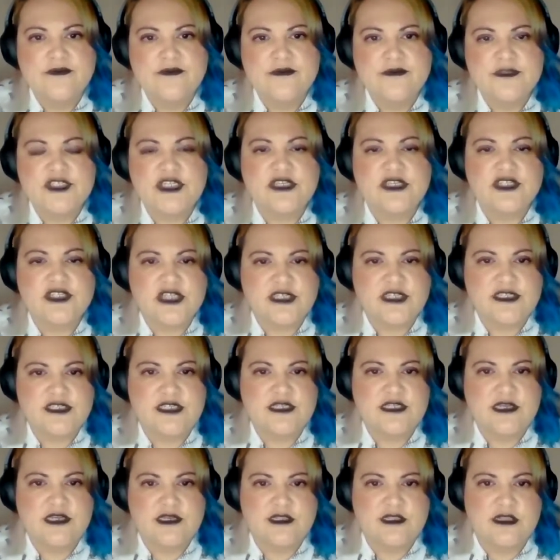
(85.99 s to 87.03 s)
She adjusted
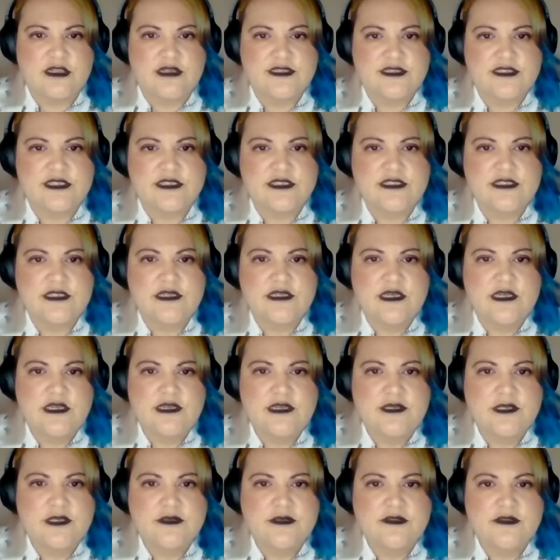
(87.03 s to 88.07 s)
her glasses,
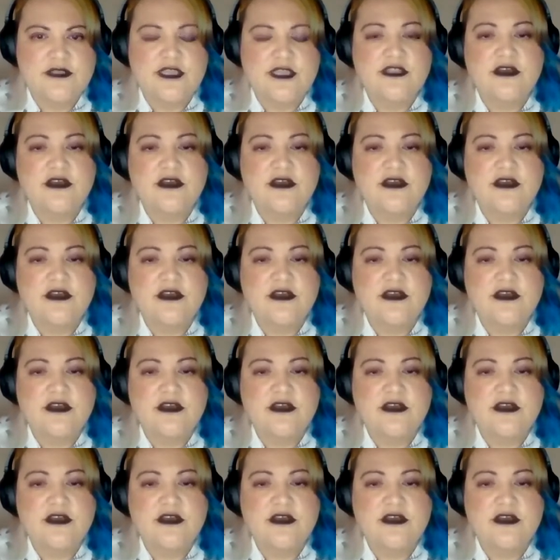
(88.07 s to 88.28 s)
then